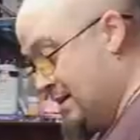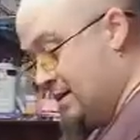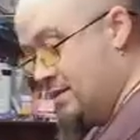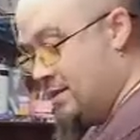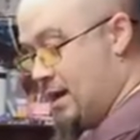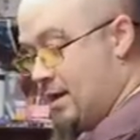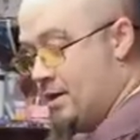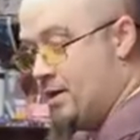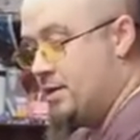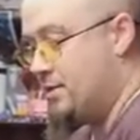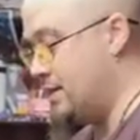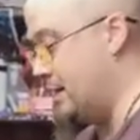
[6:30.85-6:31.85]
So
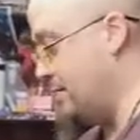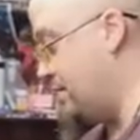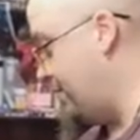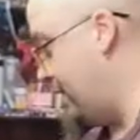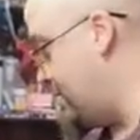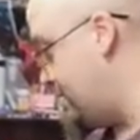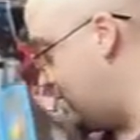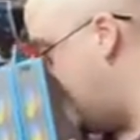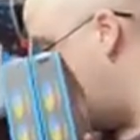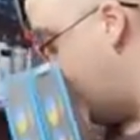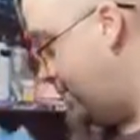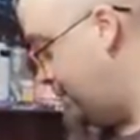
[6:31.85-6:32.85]
the fans are
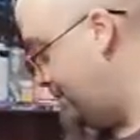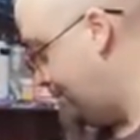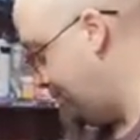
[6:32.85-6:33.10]
going in.